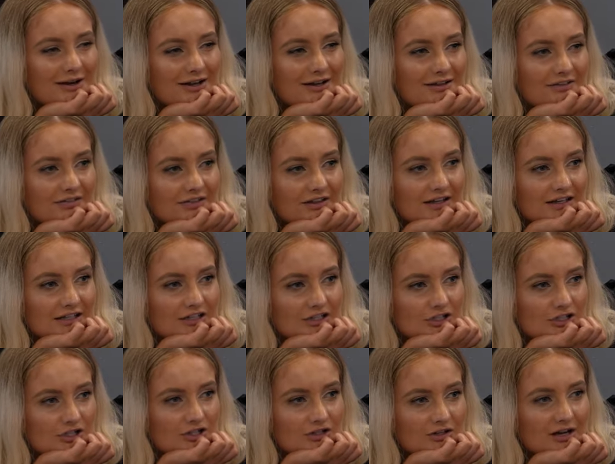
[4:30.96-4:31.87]
it, then you
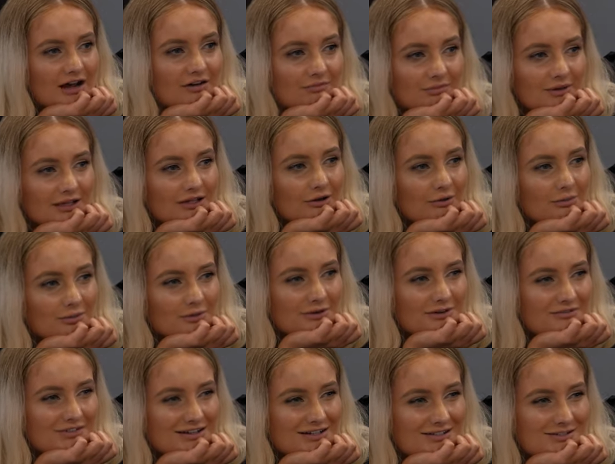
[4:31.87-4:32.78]
should be a lot
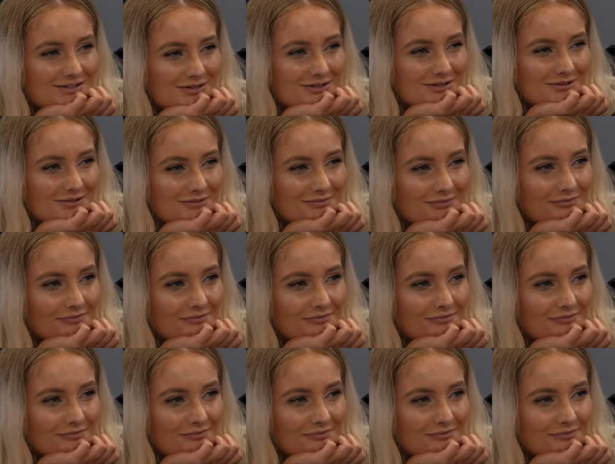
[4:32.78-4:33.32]
more invested.